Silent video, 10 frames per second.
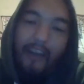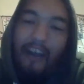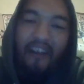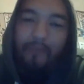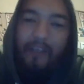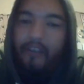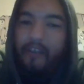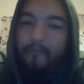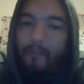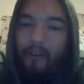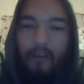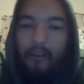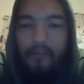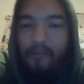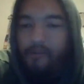I've beaten everybody here in New
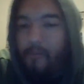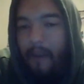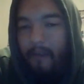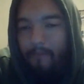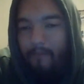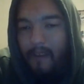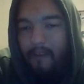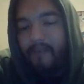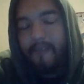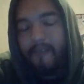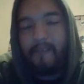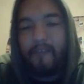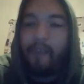Japan. This is the time when